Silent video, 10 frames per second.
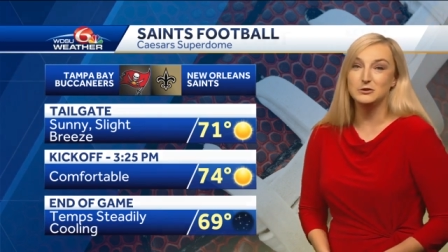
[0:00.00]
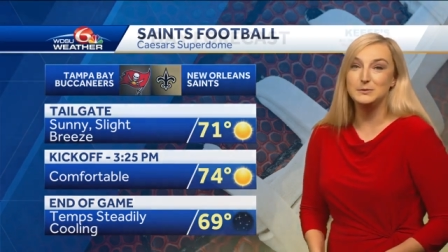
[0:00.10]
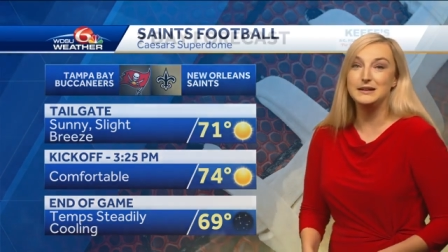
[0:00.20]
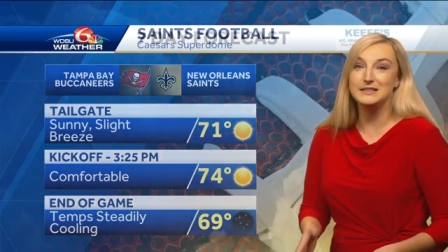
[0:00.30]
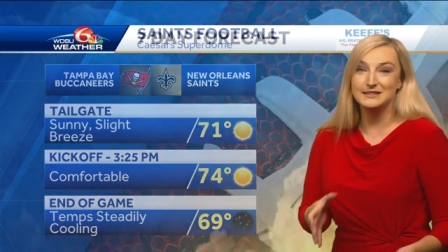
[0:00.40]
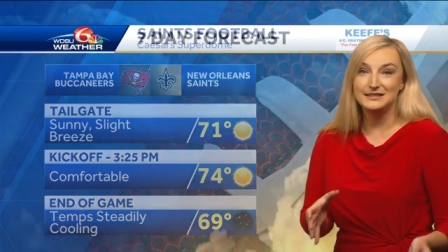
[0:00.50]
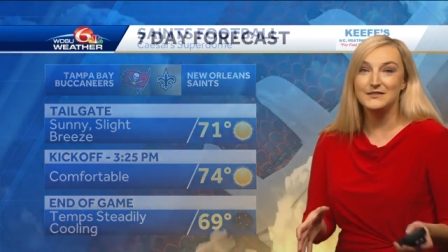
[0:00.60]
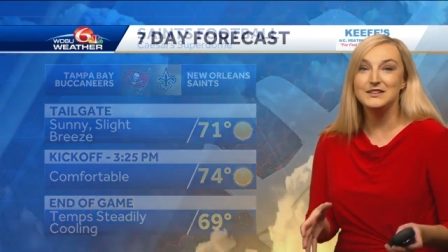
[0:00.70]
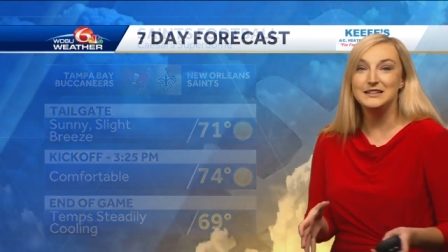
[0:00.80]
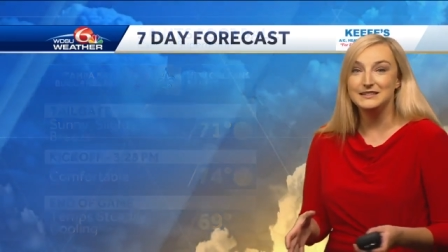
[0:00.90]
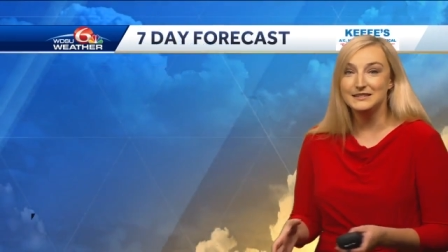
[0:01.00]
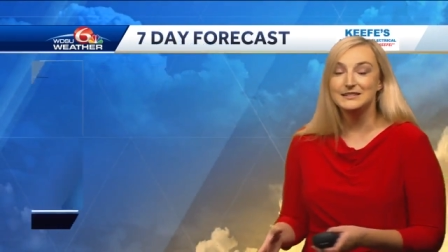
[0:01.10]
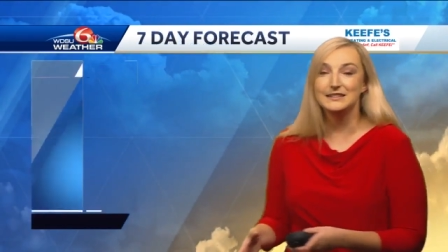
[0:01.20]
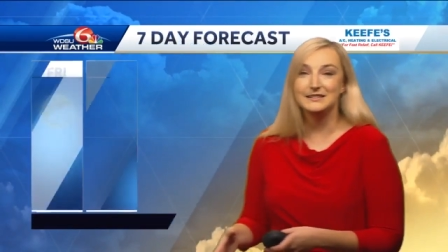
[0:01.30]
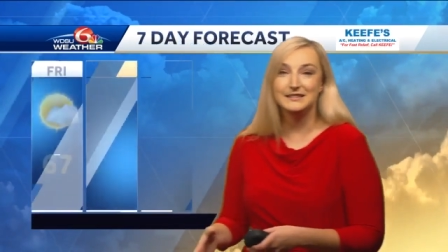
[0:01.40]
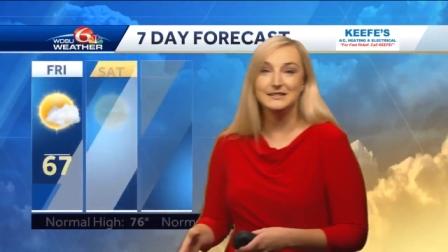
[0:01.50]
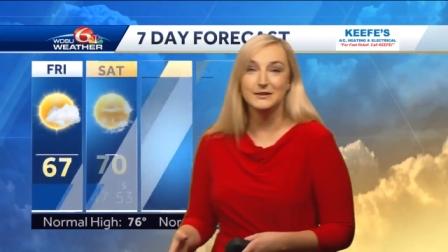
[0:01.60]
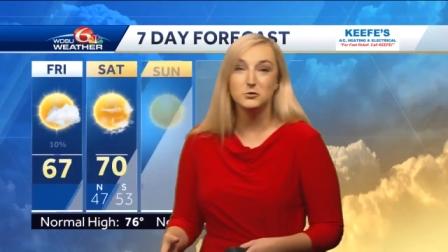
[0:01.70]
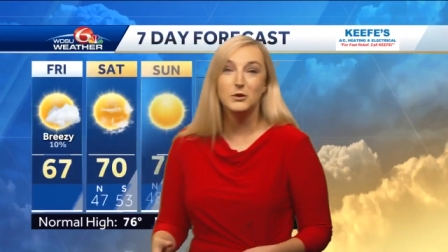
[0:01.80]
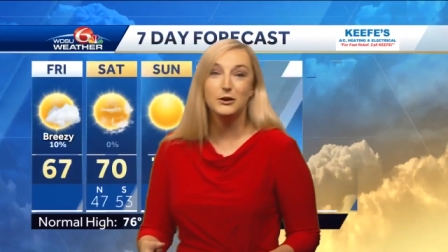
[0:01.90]
We'll be in the seventies and sixties
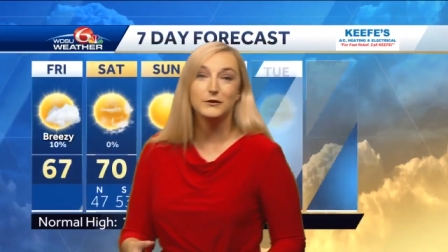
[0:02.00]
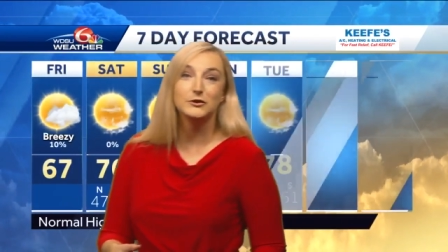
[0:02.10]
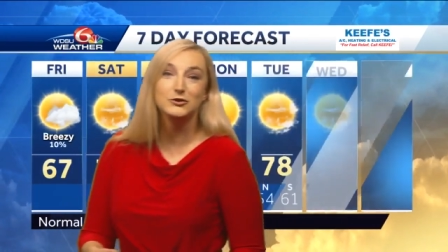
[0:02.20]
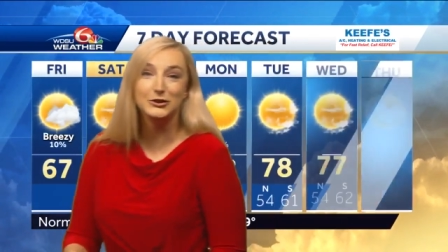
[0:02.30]
as well for